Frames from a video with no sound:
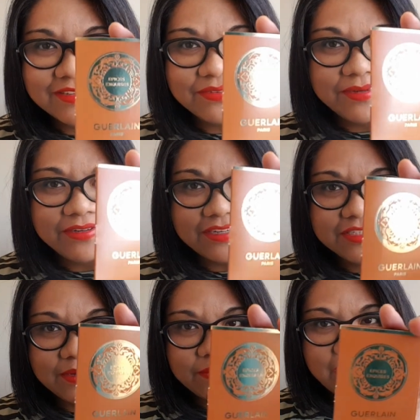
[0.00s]
oh my
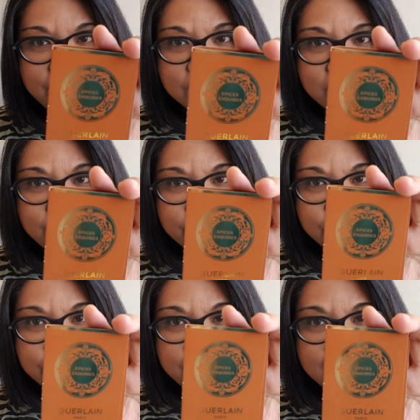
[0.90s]
gosh, I'm
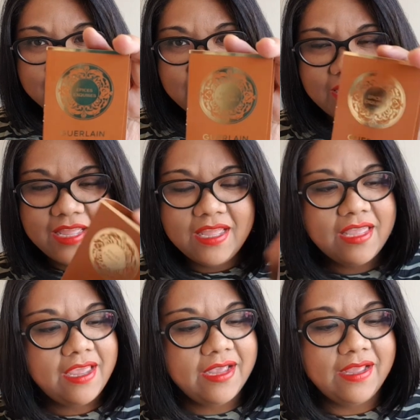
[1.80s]
butchering that.
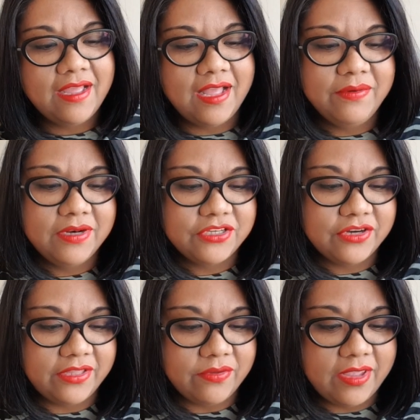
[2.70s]
I'm gonna
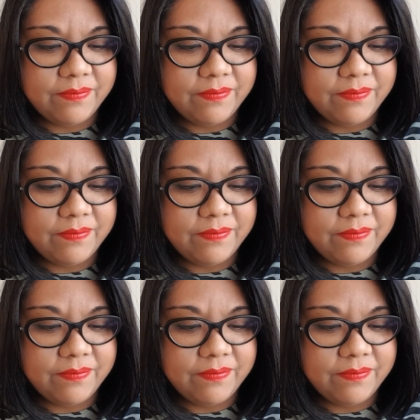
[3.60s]
try though.